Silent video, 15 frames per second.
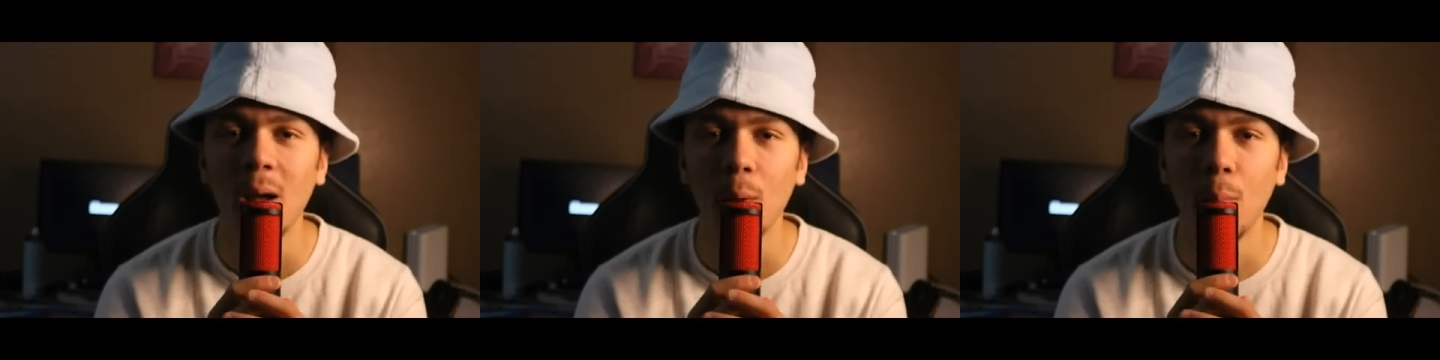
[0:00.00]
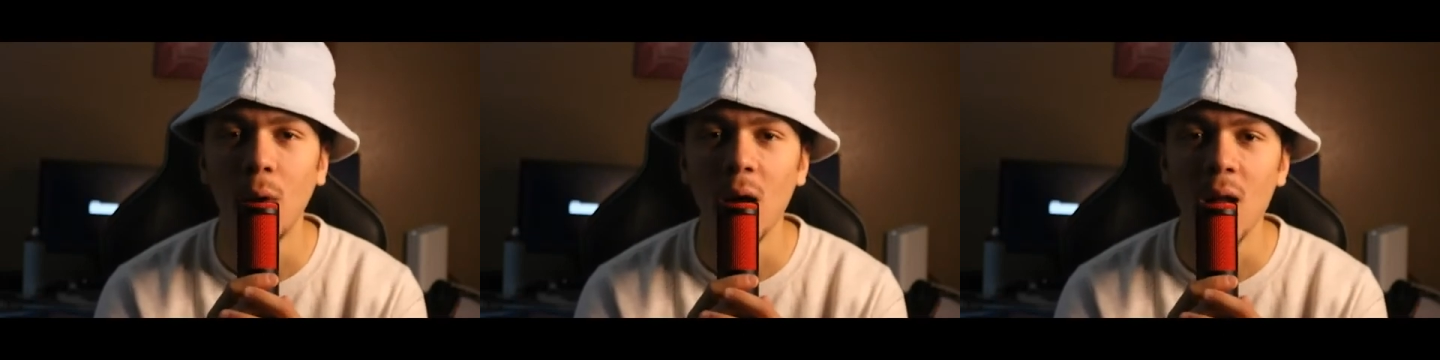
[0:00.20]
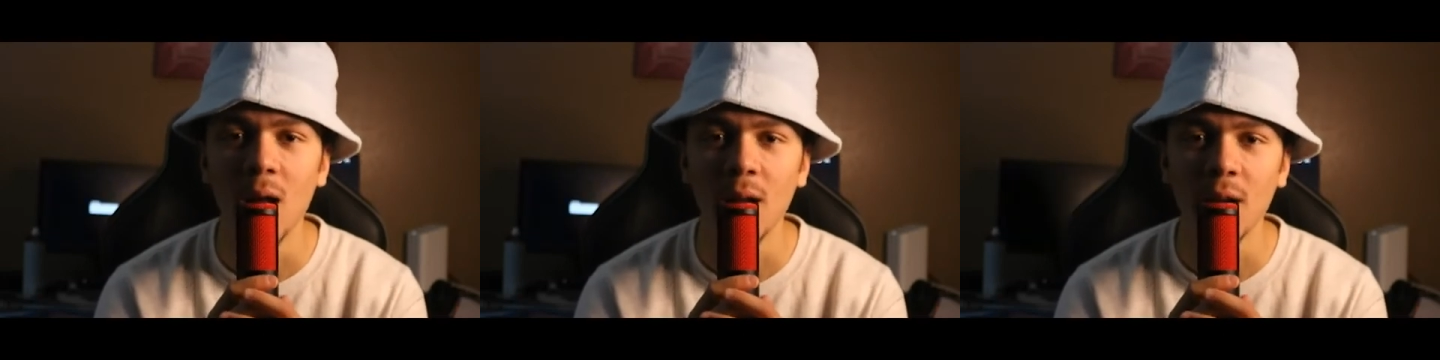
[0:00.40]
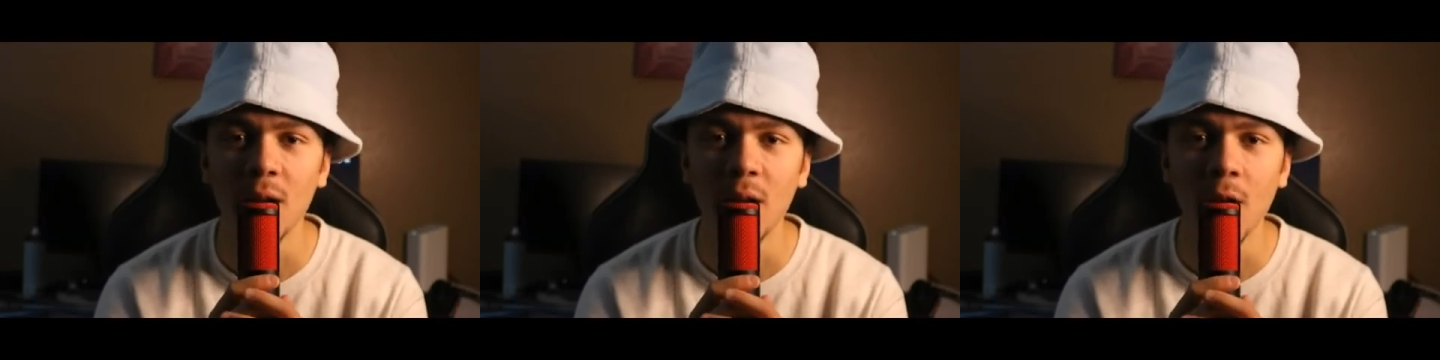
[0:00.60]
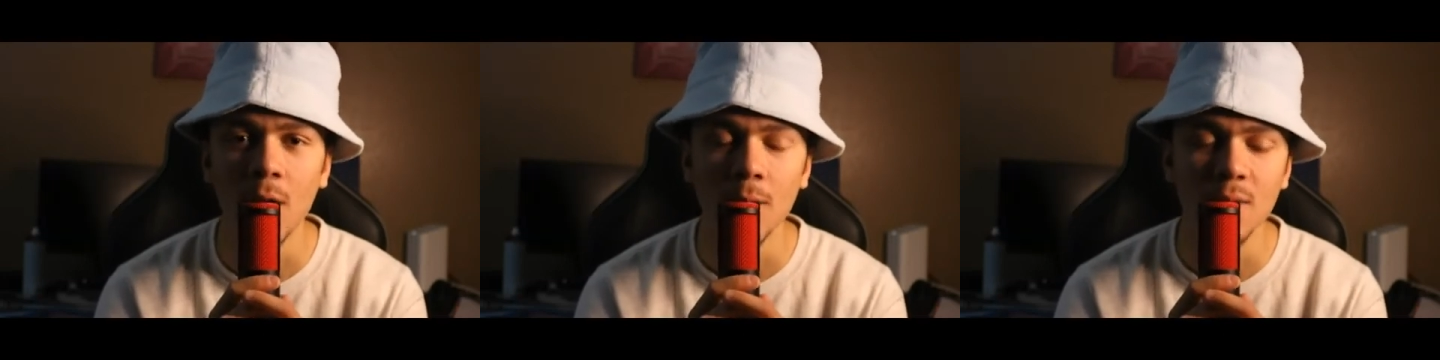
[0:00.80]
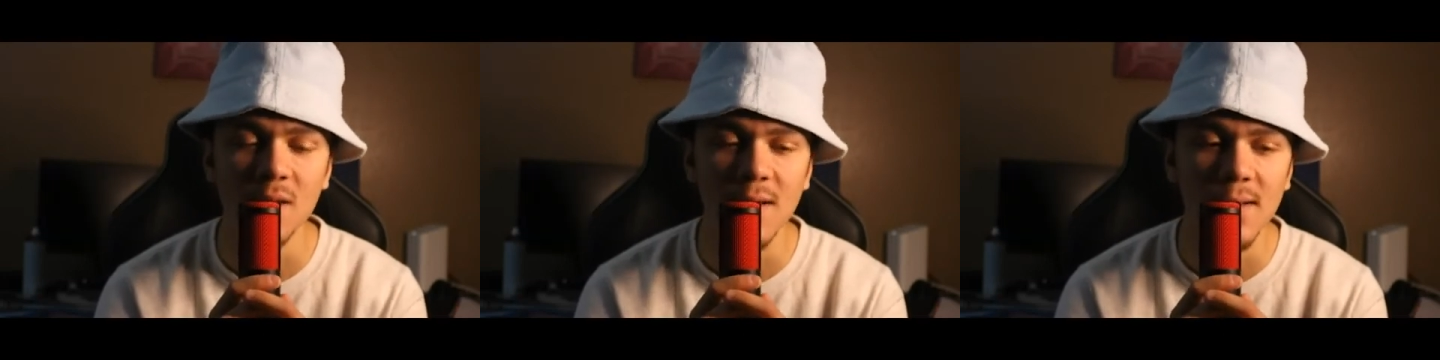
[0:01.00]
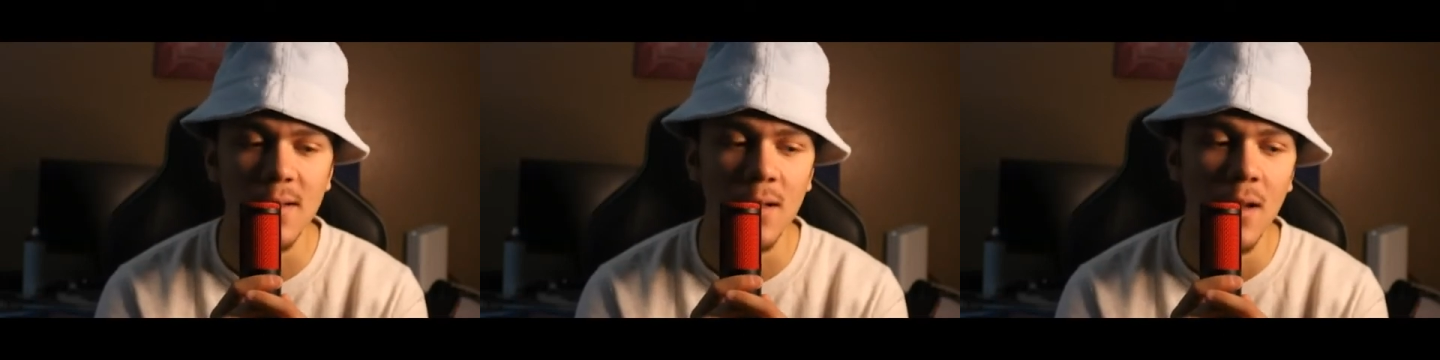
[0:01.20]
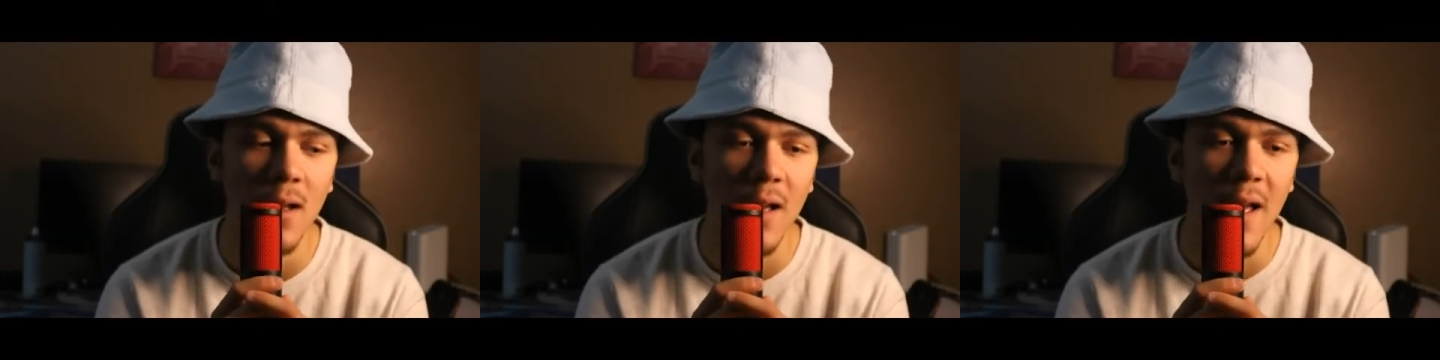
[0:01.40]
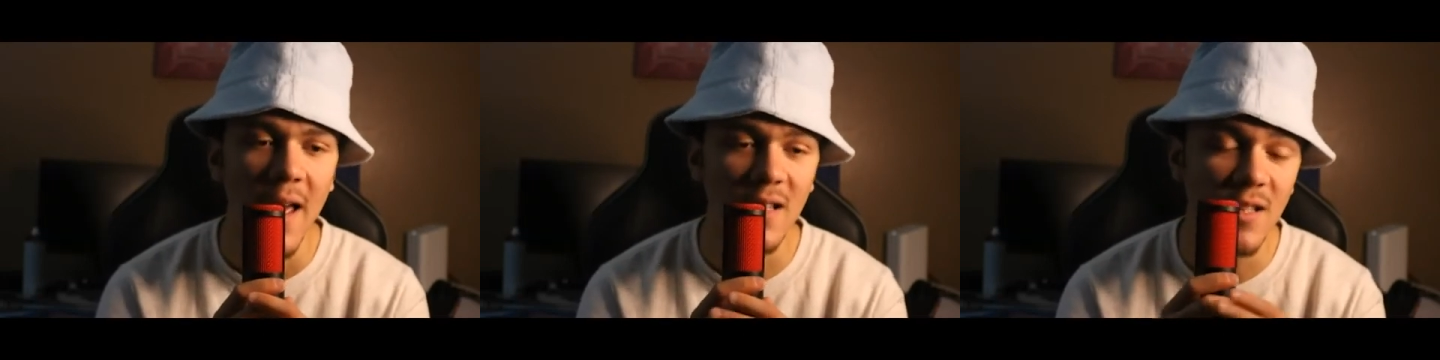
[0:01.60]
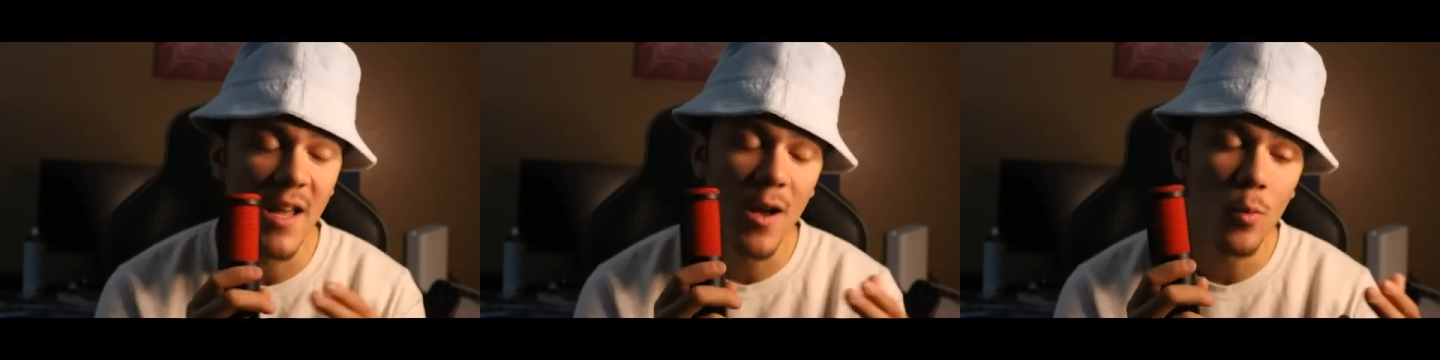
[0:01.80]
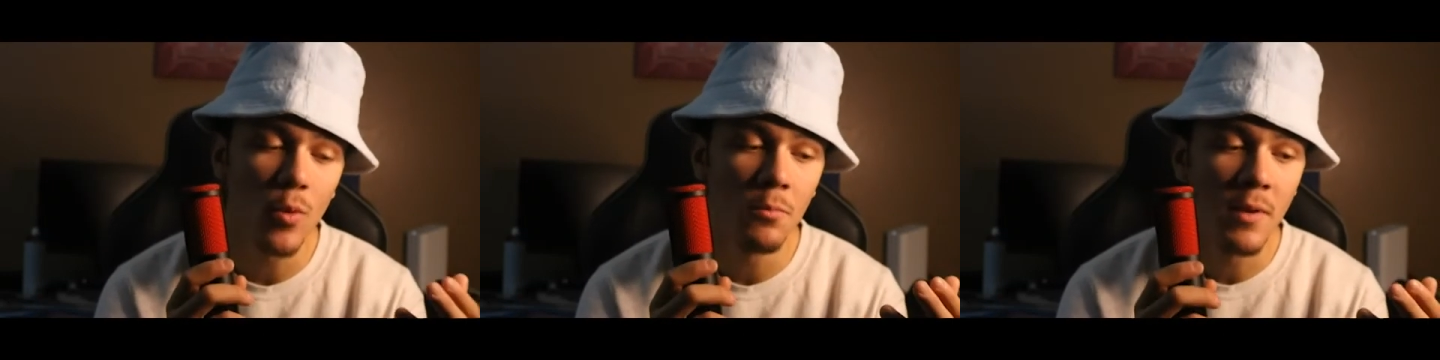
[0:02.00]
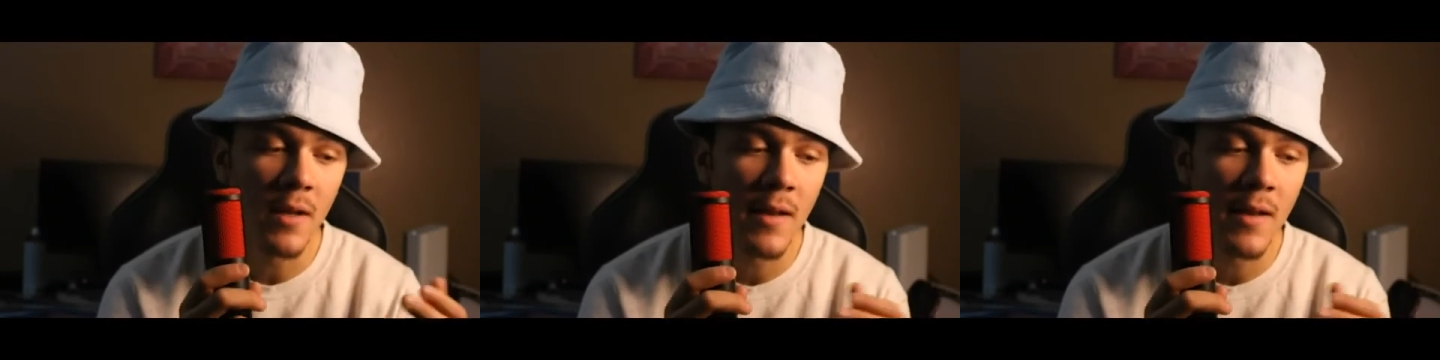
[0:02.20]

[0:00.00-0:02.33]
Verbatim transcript: But you know, I'm saying it's it would be